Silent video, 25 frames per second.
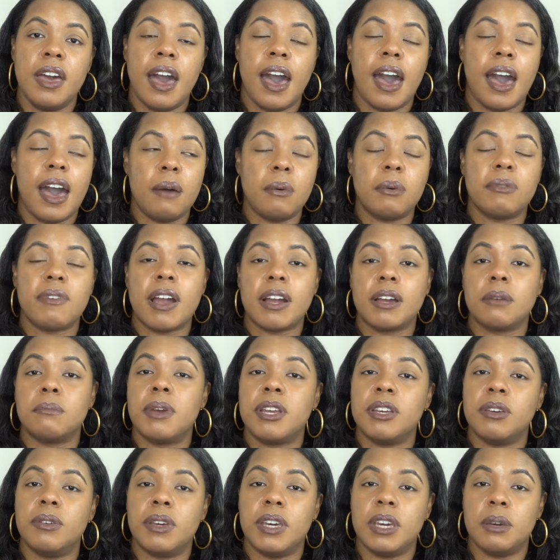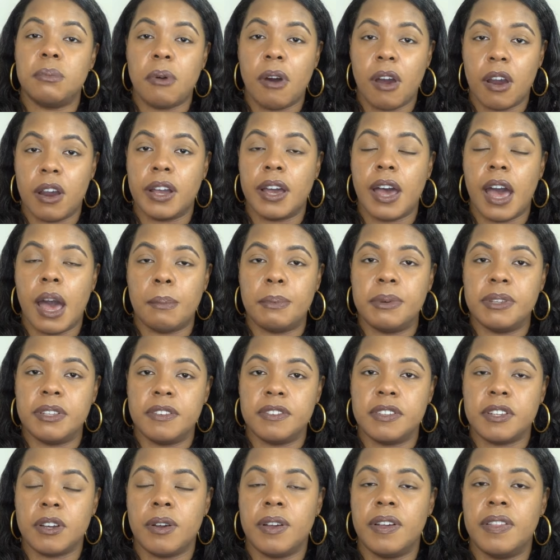I would recommend you keep hard copies
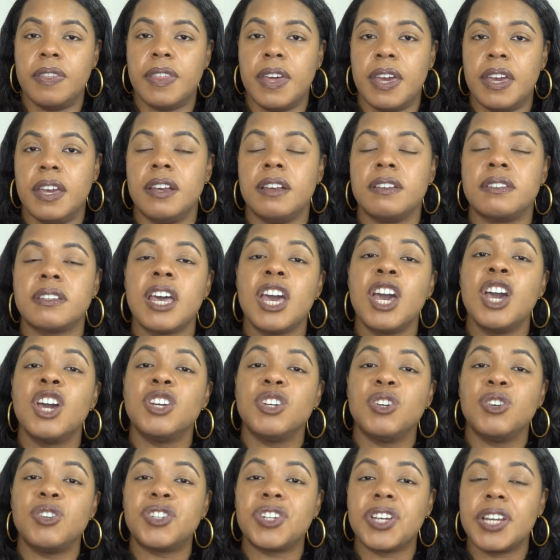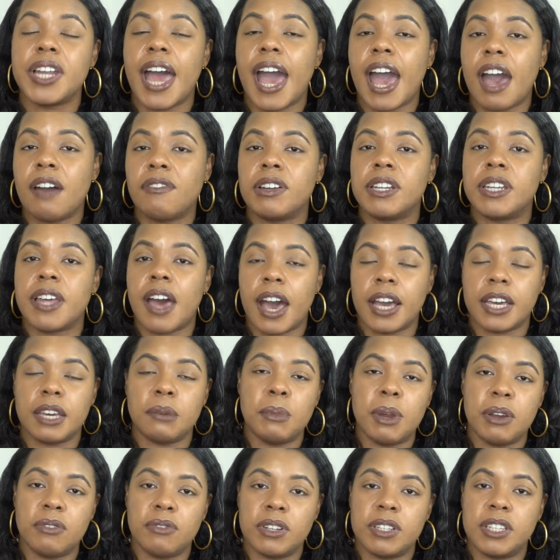of certain things. You should have a
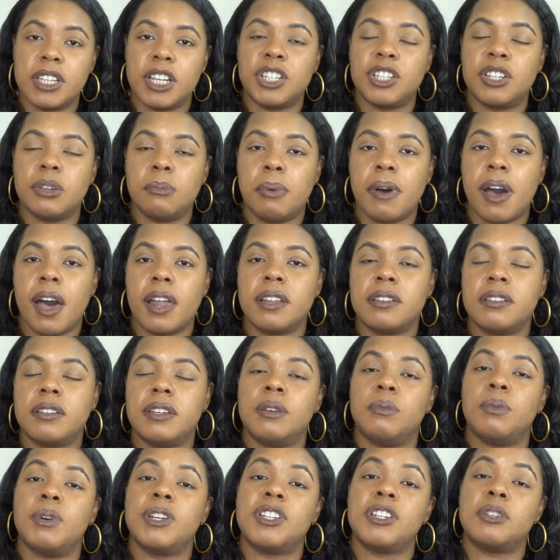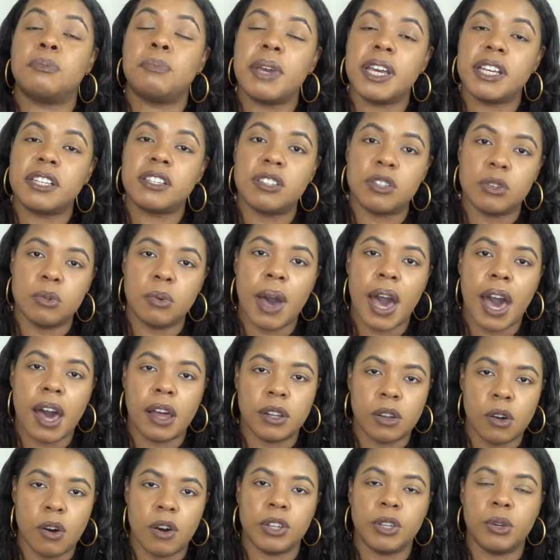document retention policy which speaks to
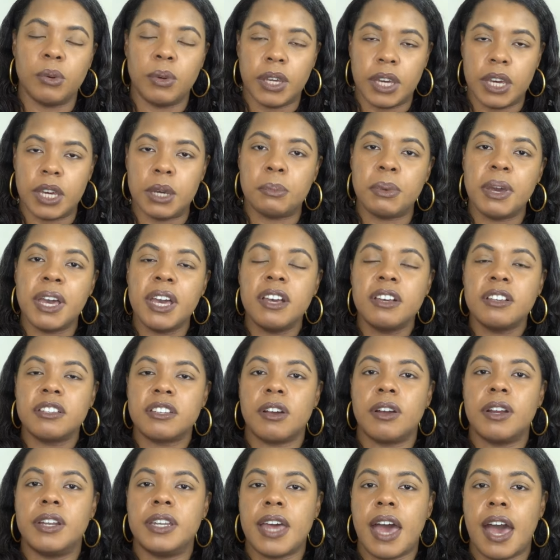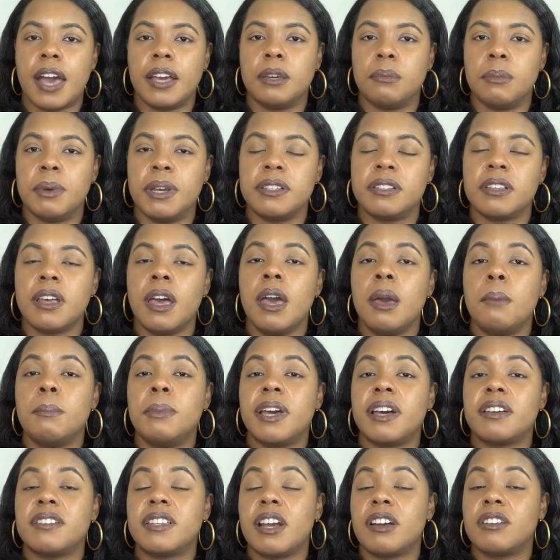how long you keep certain documents
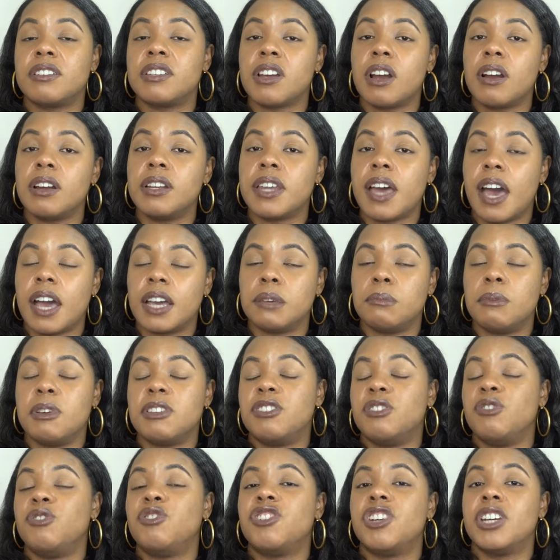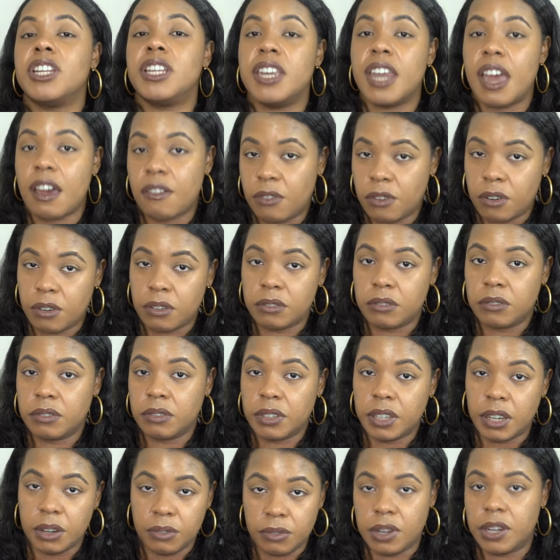because there are certain documents you should never
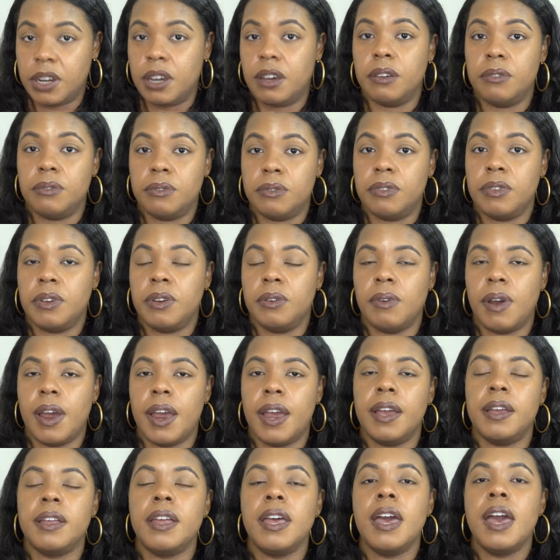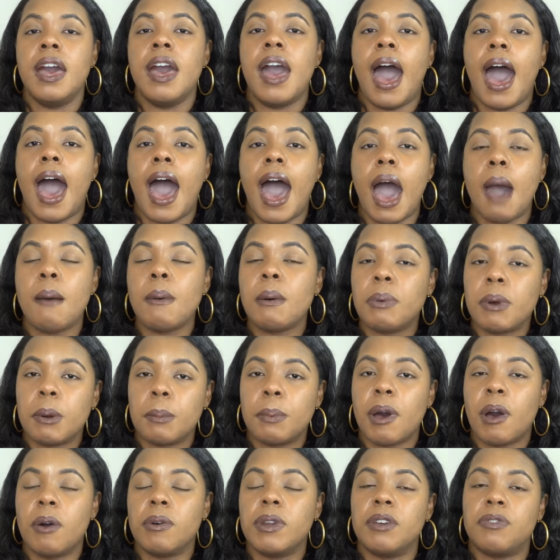get rid of, right? I'm a
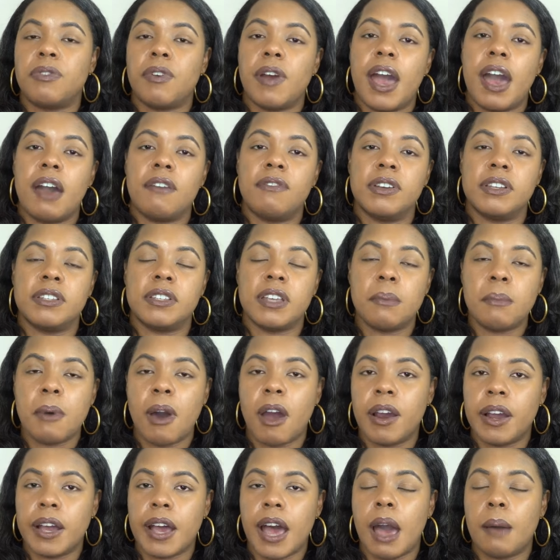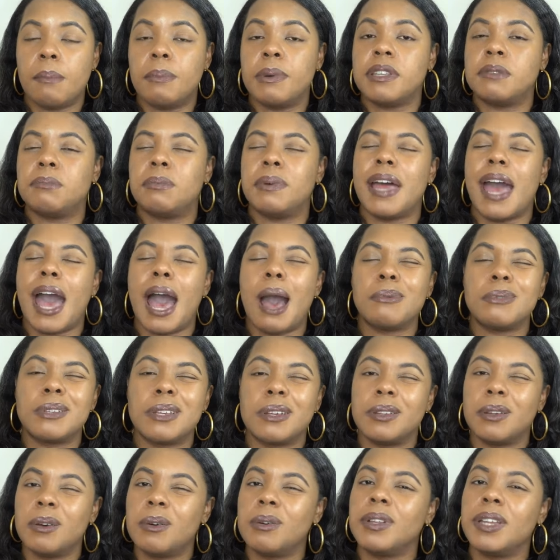proponent for having some hard copies, but
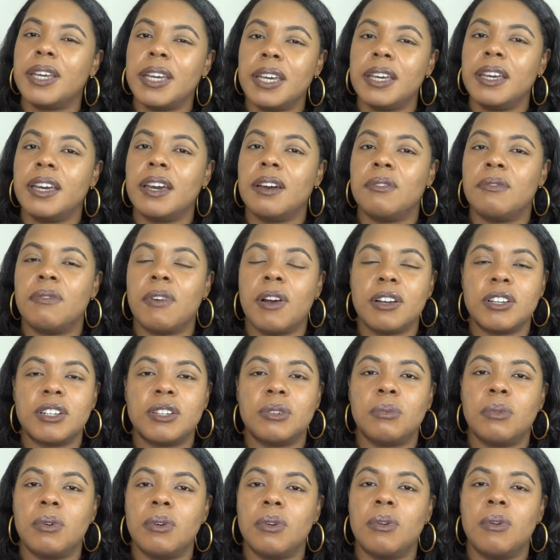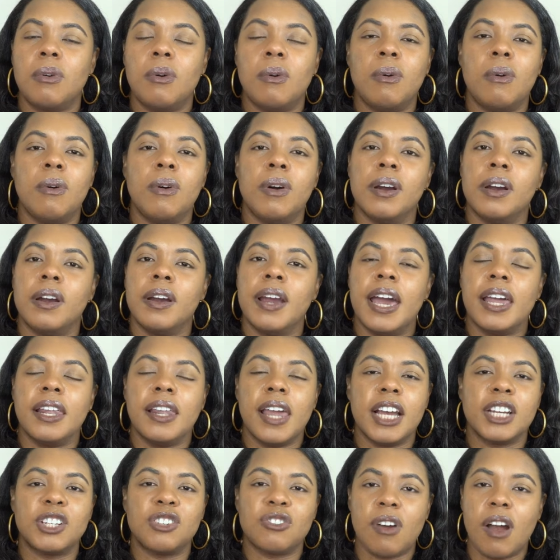absolutely virtual or
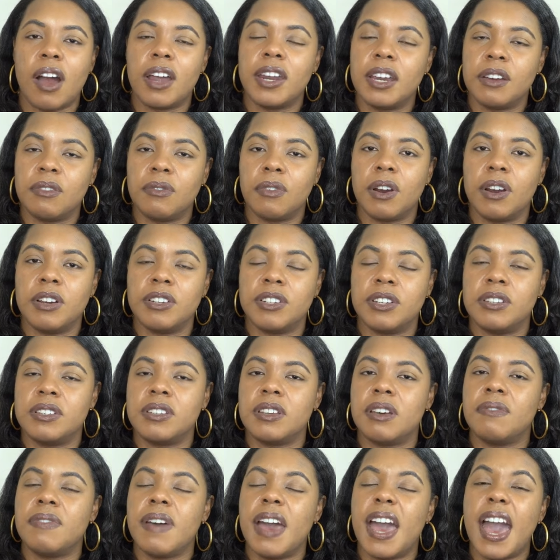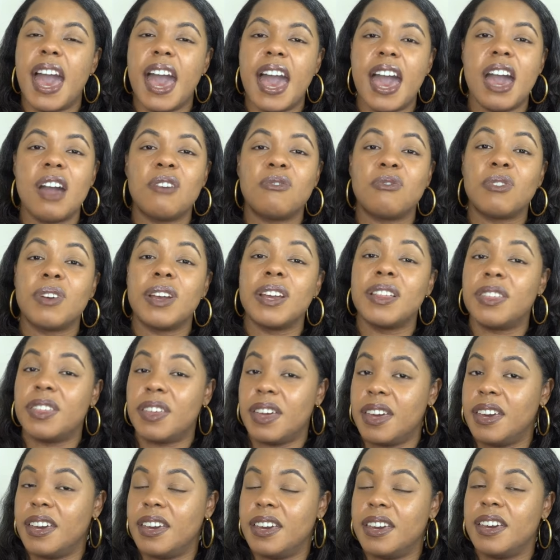electronic versions of
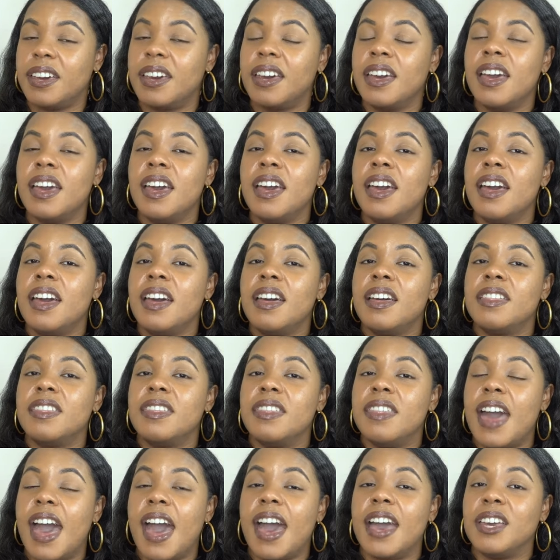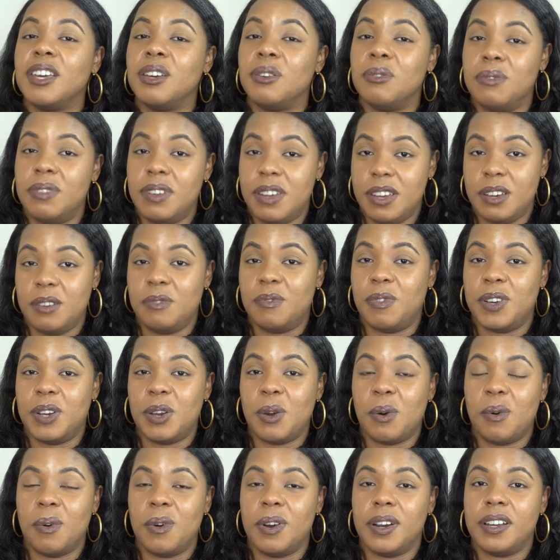everything that you need for
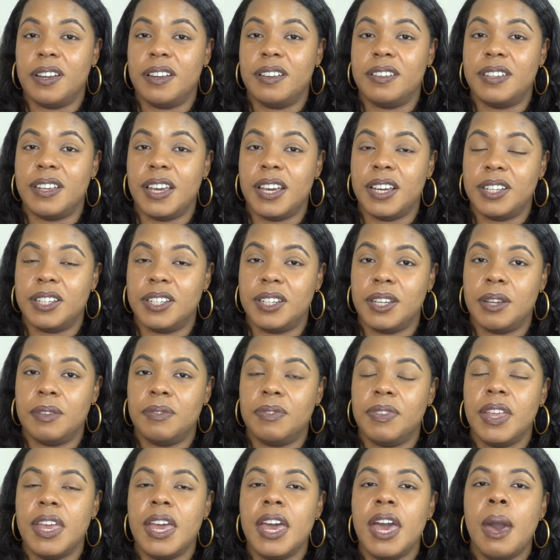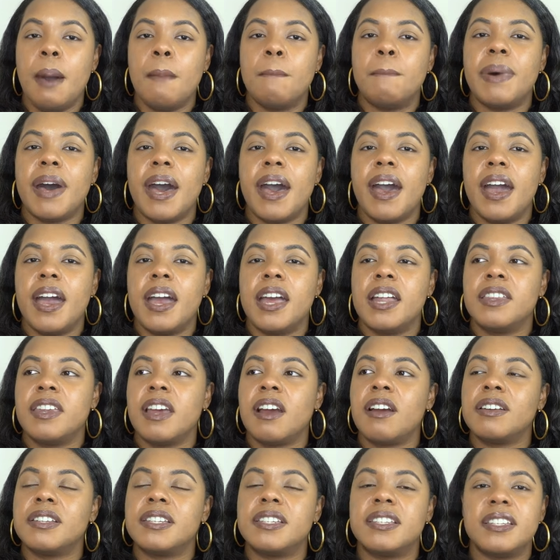your organization. But
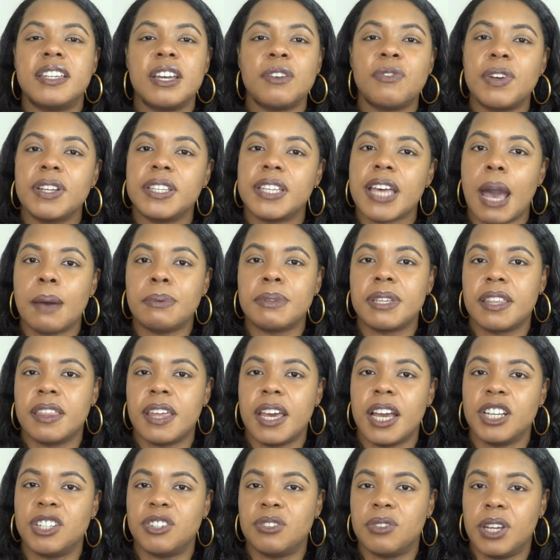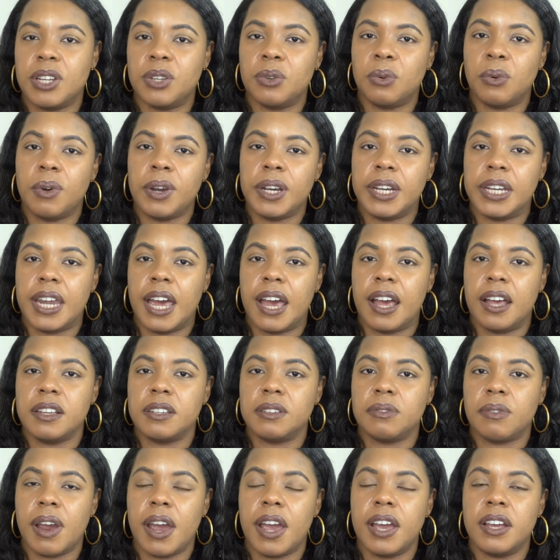there are different types of things you need to
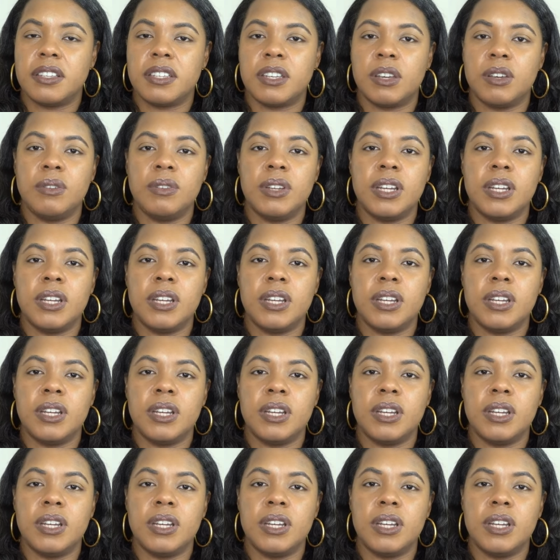organize, right? So you